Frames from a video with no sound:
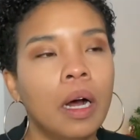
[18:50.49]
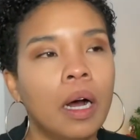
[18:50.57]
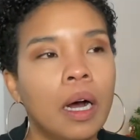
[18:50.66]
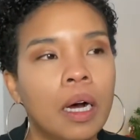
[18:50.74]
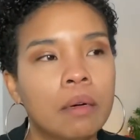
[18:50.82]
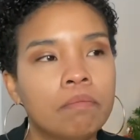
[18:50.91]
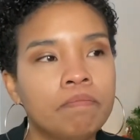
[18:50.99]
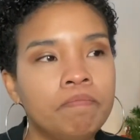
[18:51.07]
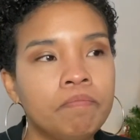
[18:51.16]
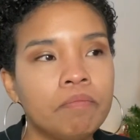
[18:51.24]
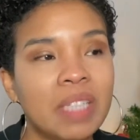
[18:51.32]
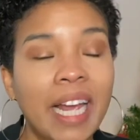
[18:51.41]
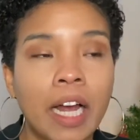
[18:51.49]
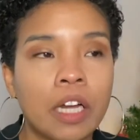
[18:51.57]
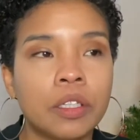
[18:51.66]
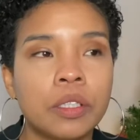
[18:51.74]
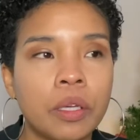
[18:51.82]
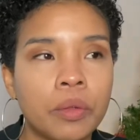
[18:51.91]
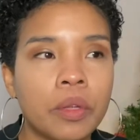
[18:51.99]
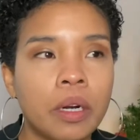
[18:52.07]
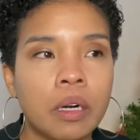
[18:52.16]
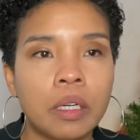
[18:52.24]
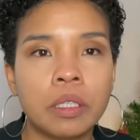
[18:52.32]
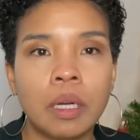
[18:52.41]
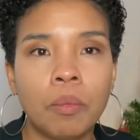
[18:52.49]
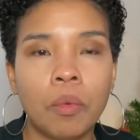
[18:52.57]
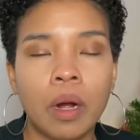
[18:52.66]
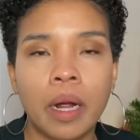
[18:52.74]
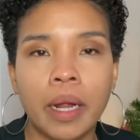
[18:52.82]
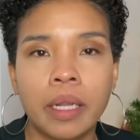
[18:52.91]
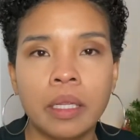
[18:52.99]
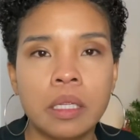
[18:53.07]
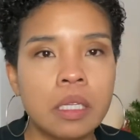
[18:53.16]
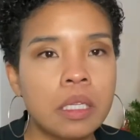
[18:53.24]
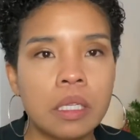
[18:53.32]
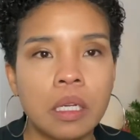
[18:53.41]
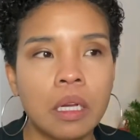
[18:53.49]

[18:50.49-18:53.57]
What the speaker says: Yeah, so there are some wines